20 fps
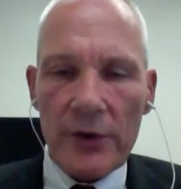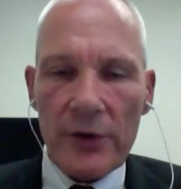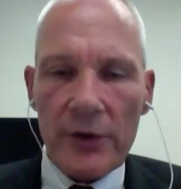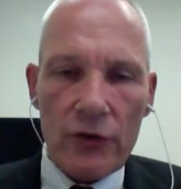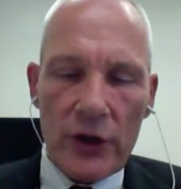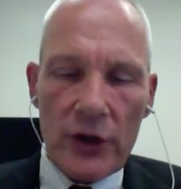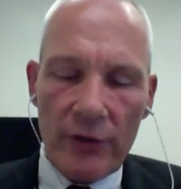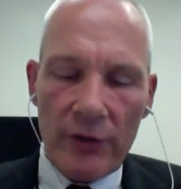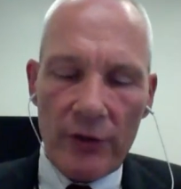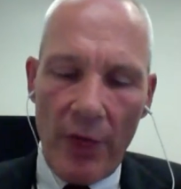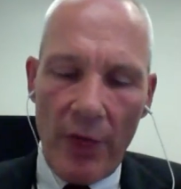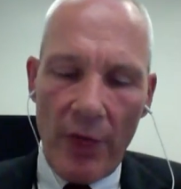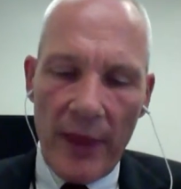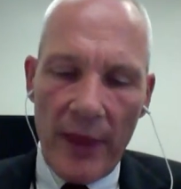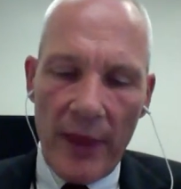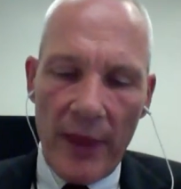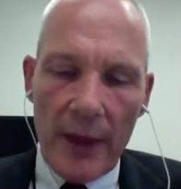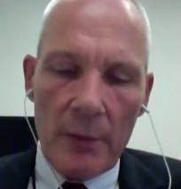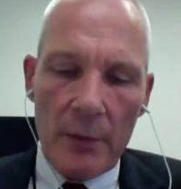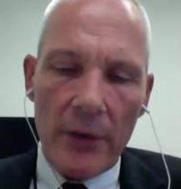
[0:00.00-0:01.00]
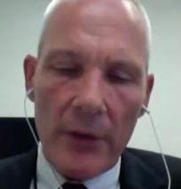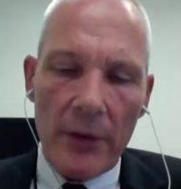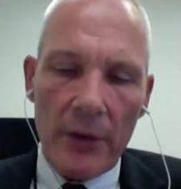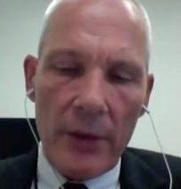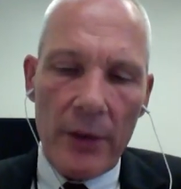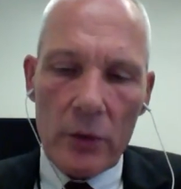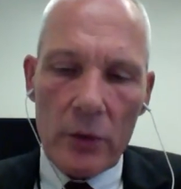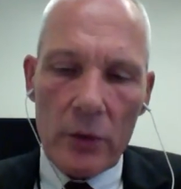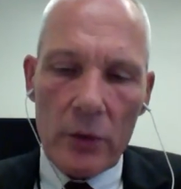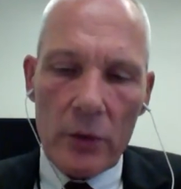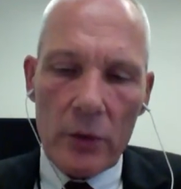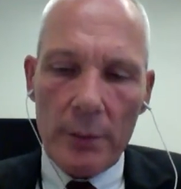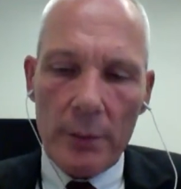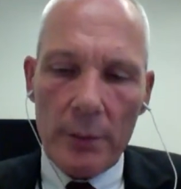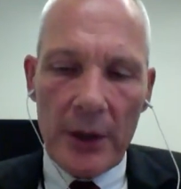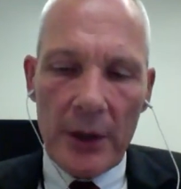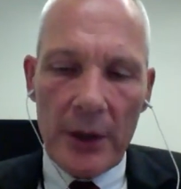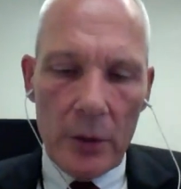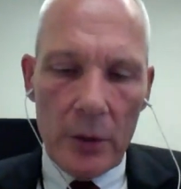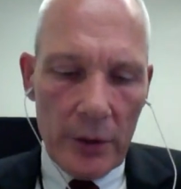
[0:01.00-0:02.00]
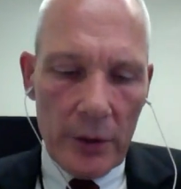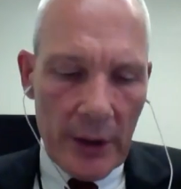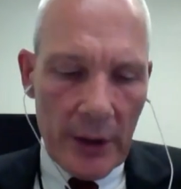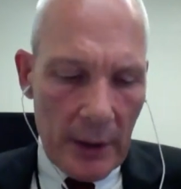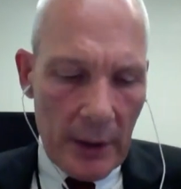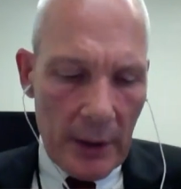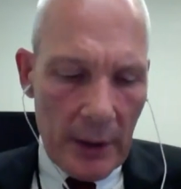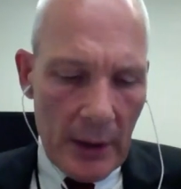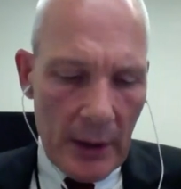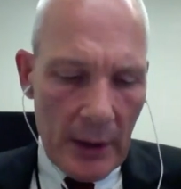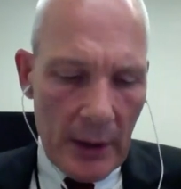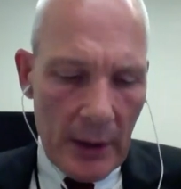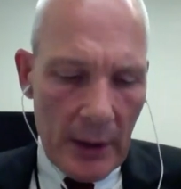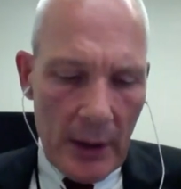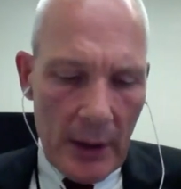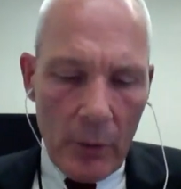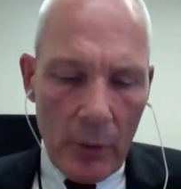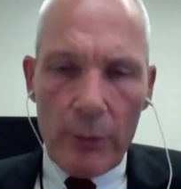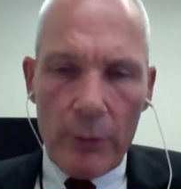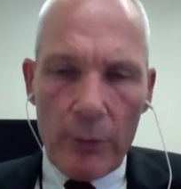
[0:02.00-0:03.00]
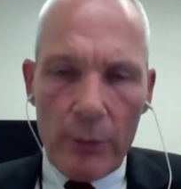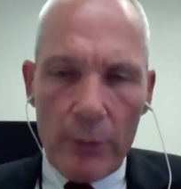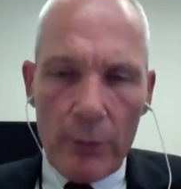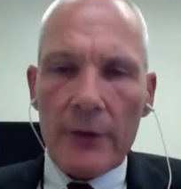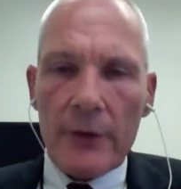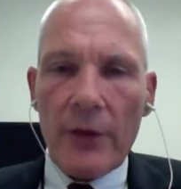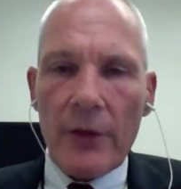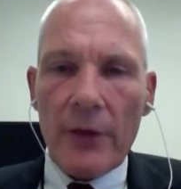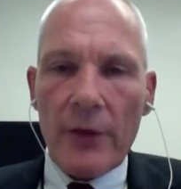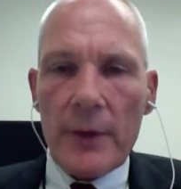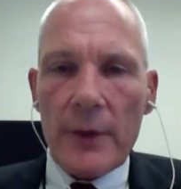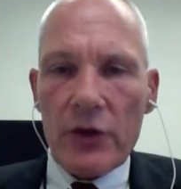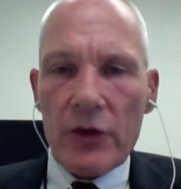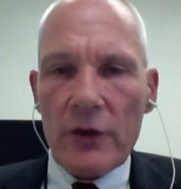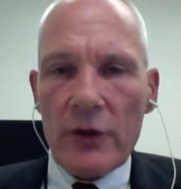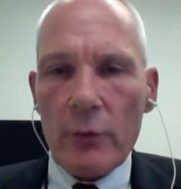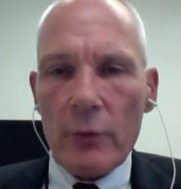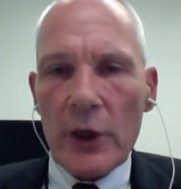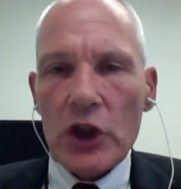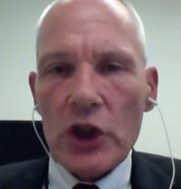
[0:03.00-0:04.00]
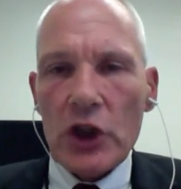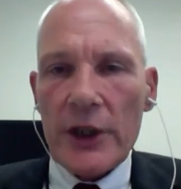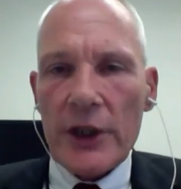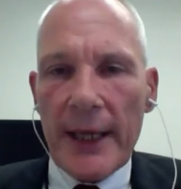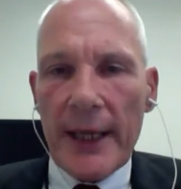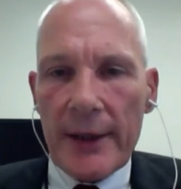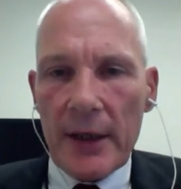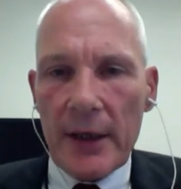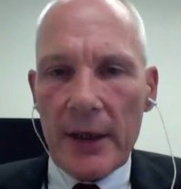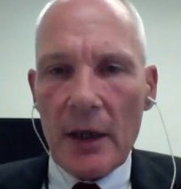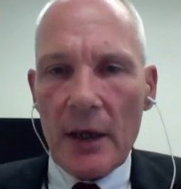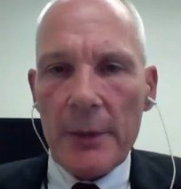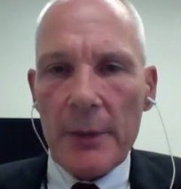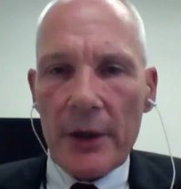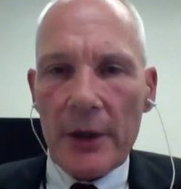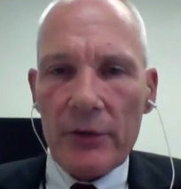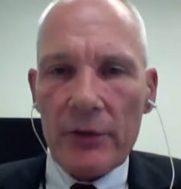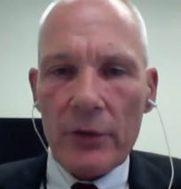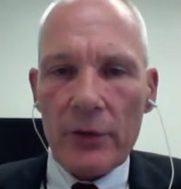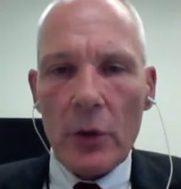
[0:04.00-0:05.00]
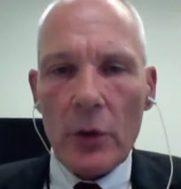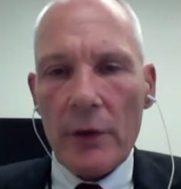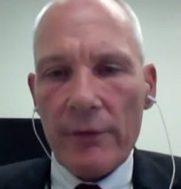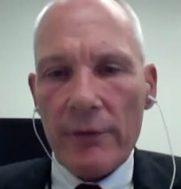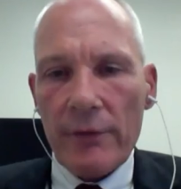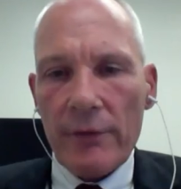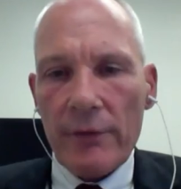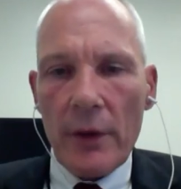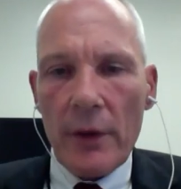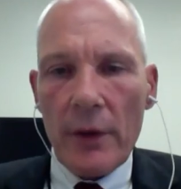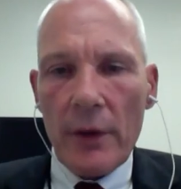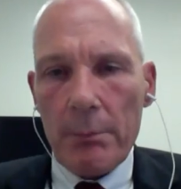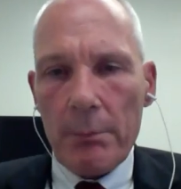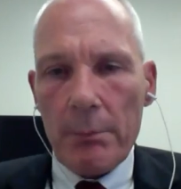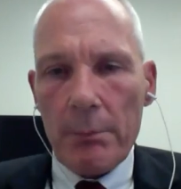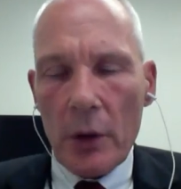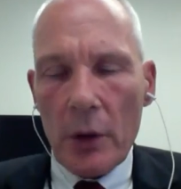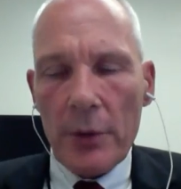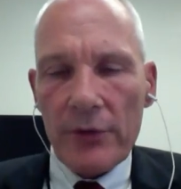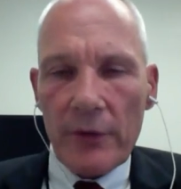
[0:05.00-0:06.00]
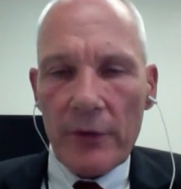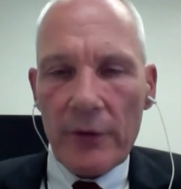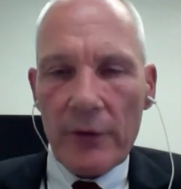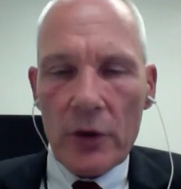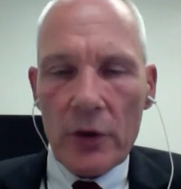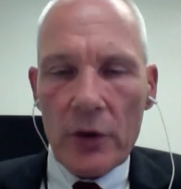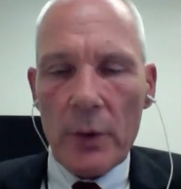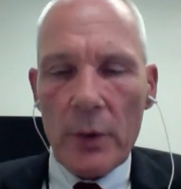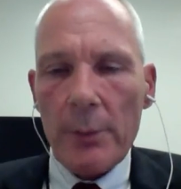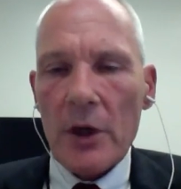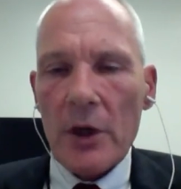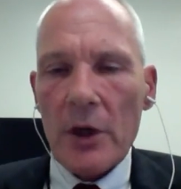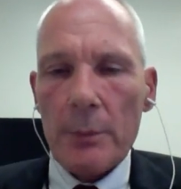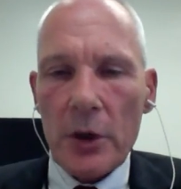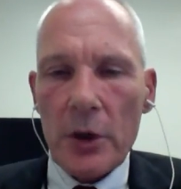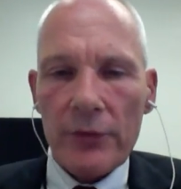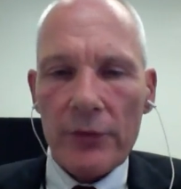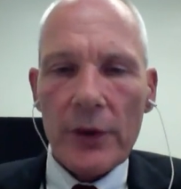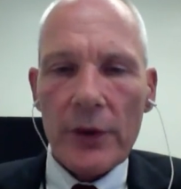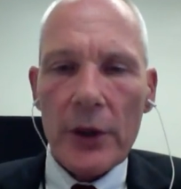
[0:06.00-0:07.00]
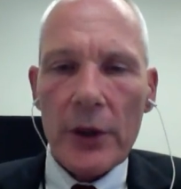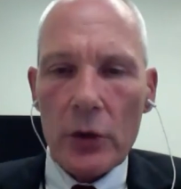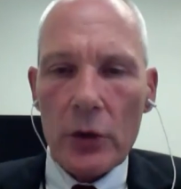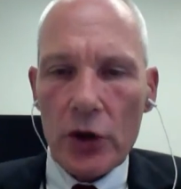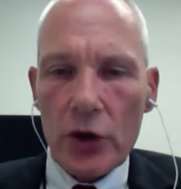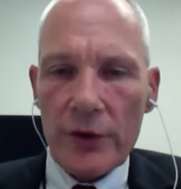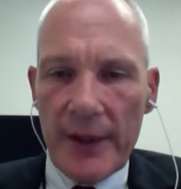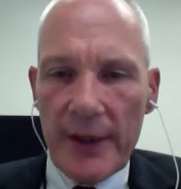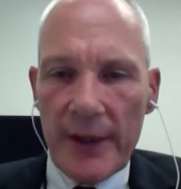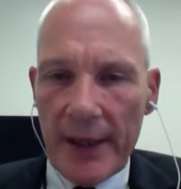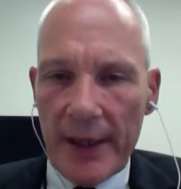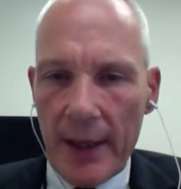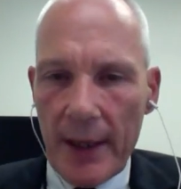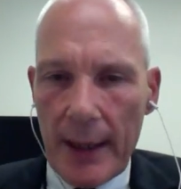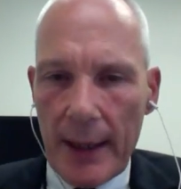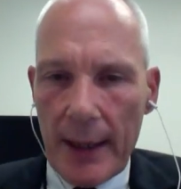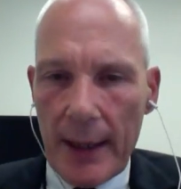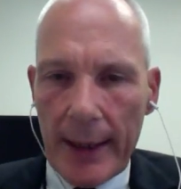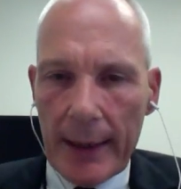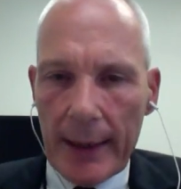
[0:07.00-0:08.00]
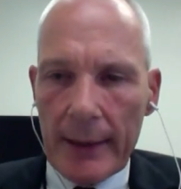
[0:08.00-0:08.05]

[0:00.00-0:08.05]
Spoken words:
Just think about the European Union with regard to the question of which data are being stored for the purpose of criminal prosecutions and the like.